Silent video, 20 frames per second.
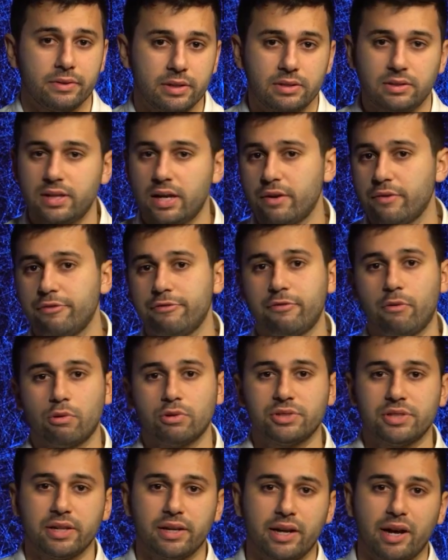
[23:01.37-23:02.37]
Instead of
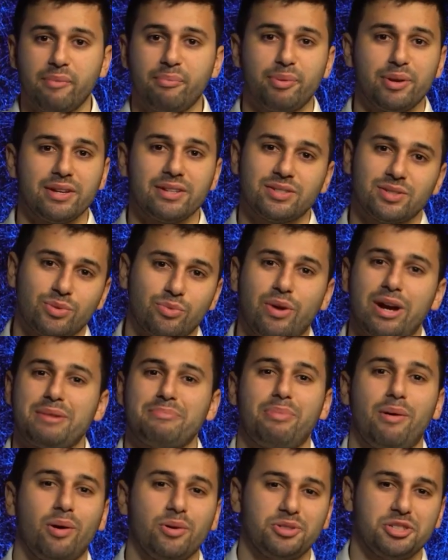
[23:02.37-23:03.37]
forcing companies to
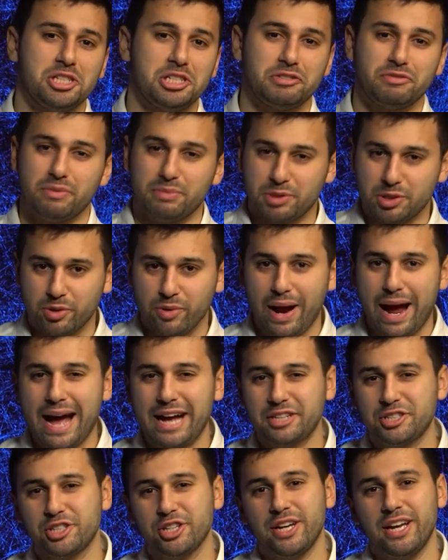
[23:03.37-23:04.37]
write policies from
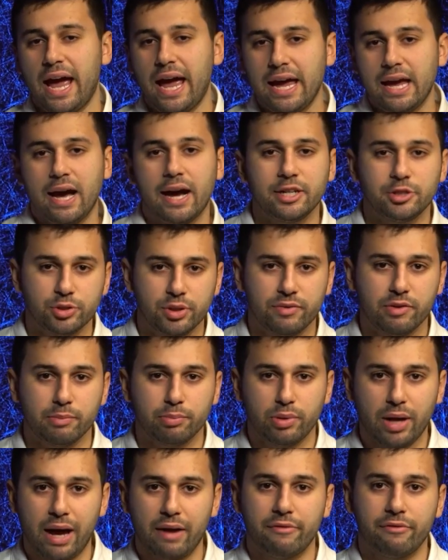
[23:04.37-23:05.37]
scratch, AI-driven
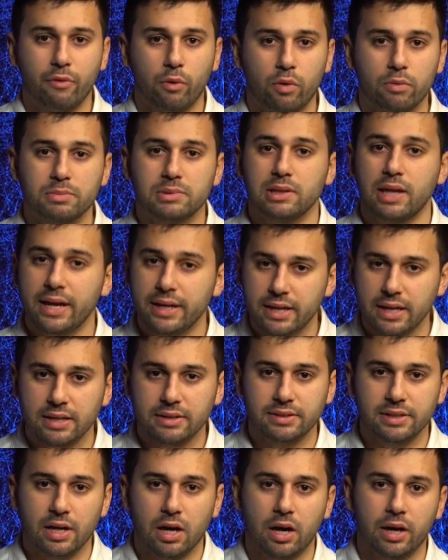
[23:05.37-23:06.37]
platforms like
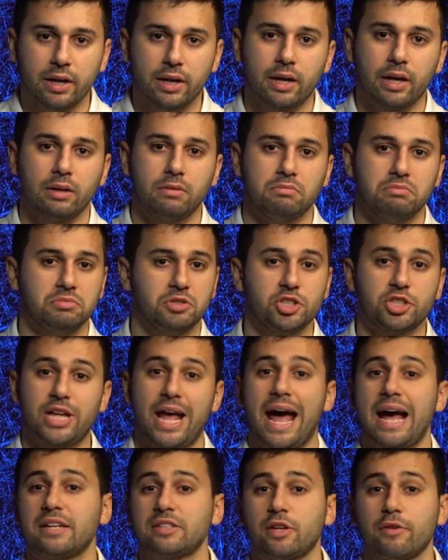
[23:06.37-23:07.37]
Easy Audit can just
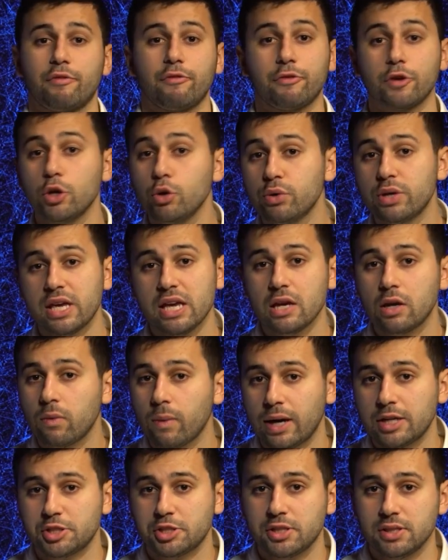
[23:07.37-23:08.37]
ask a few key
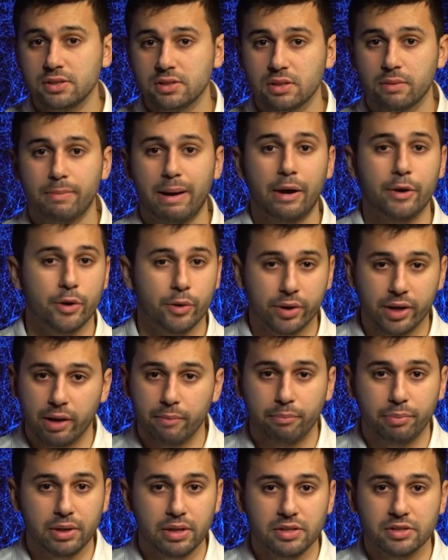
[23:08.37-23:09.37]
questions about your
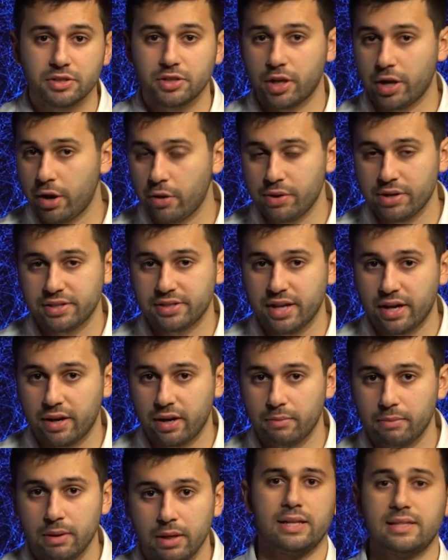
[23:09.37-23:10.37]
company's security
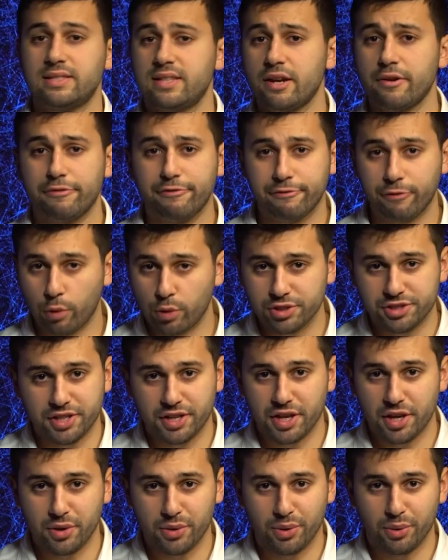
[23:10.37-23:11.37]
setup. Instead of
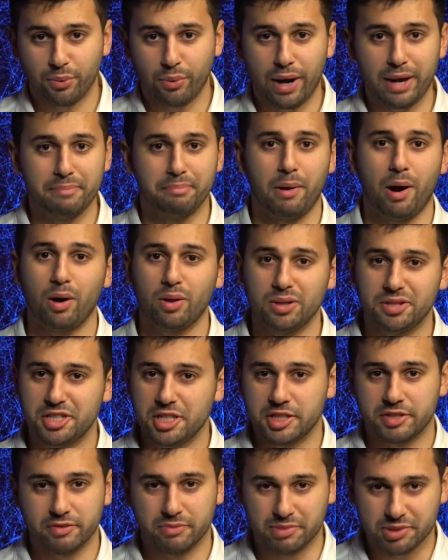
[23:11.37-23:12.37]
forcing you to write
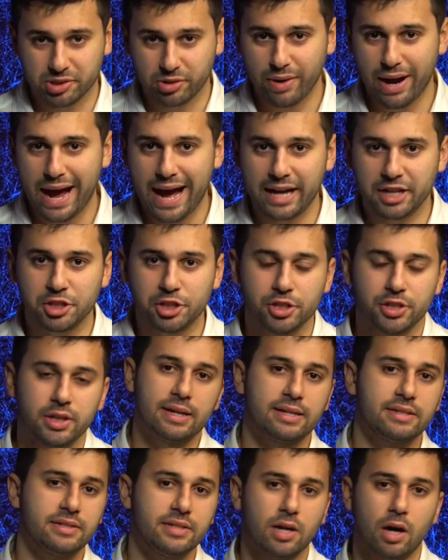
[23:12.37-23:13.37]
policies from scratch,
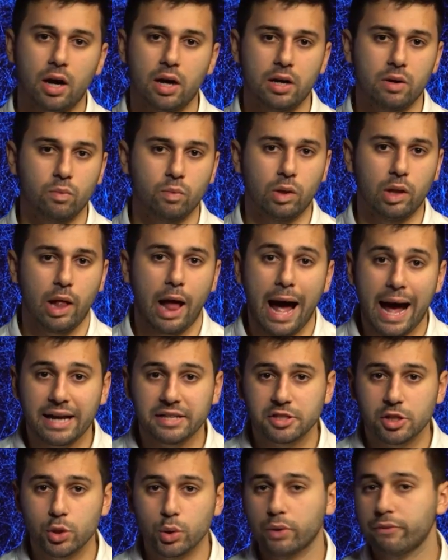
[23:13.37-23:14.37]
Easy Audit will
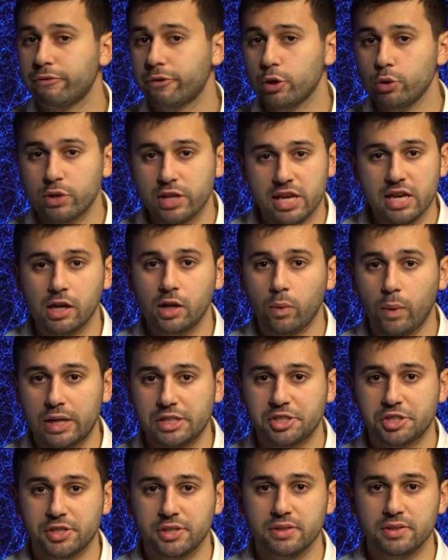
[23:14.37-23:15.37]
ask you a few key
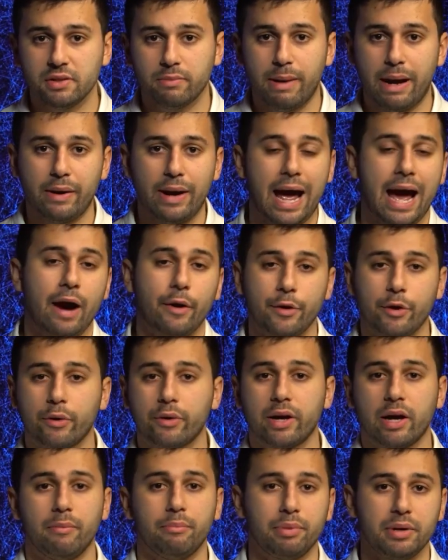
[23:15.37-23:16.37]
questions about how your
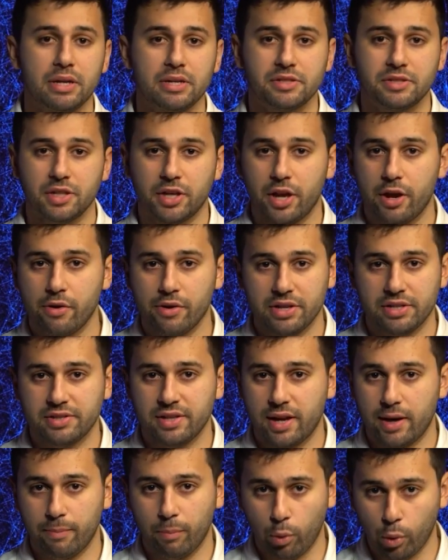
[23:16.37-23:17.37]
company's security
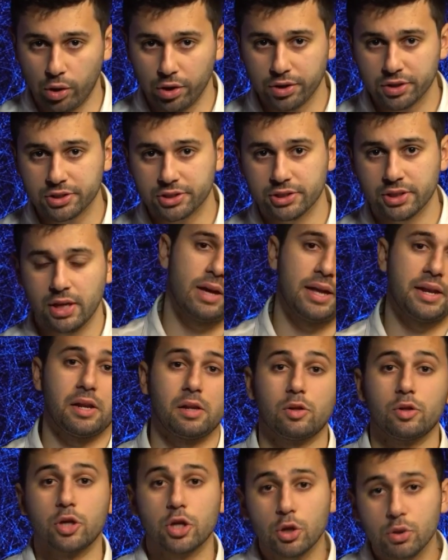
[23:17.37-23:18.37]
setup works, and
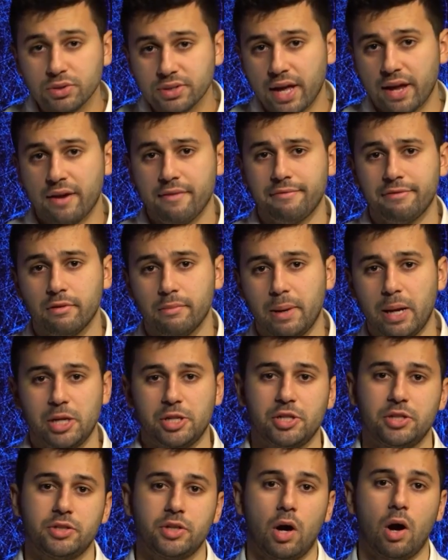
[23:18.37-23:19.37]
it'll use that
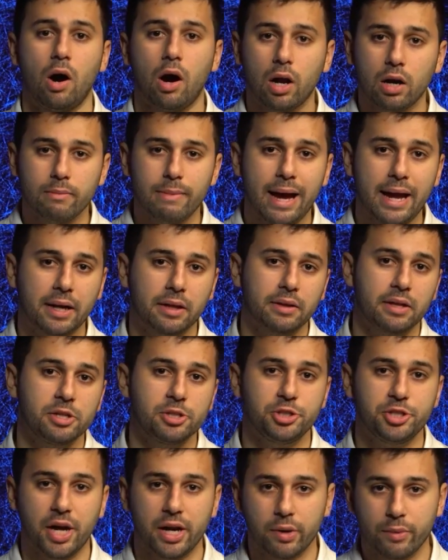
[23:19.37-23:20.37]
information to automatically
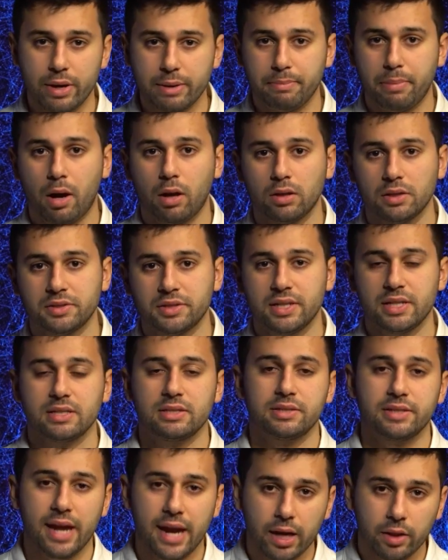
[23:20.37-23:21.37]
generate
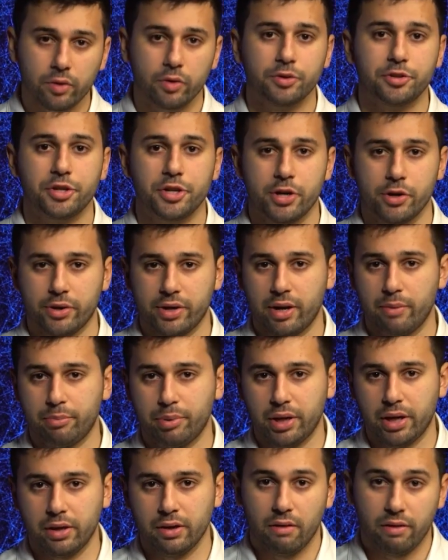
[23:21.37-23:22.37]
policies tailored to your company.